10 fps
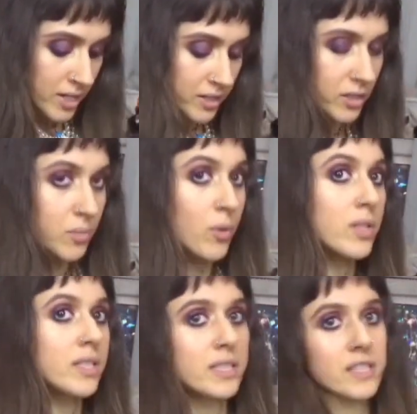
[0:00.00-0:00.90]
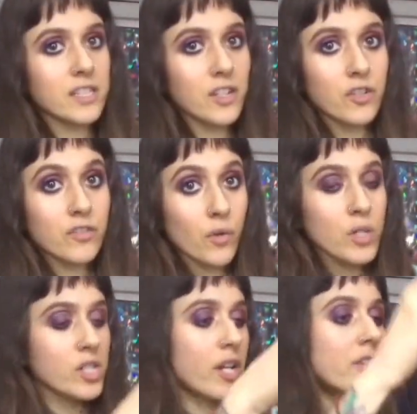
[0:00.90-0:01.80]
This one is still for
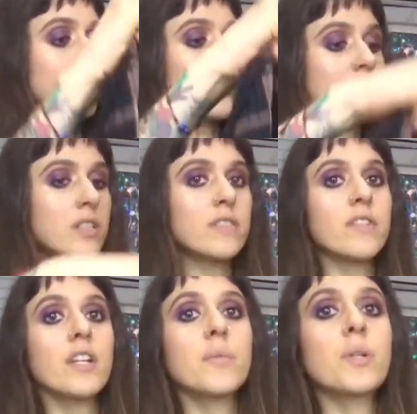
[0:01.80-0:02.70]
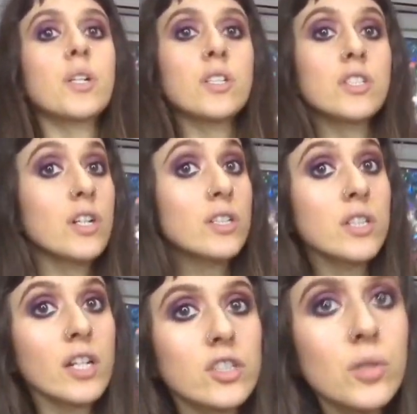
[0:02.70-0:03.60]
sale if anyone does
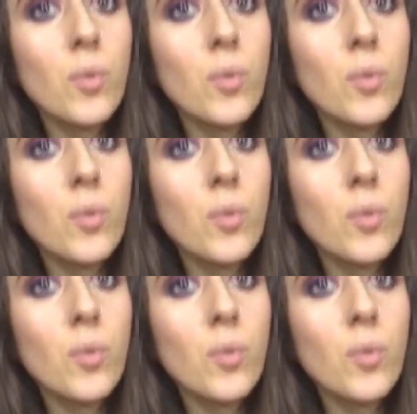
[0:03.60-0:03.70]
actually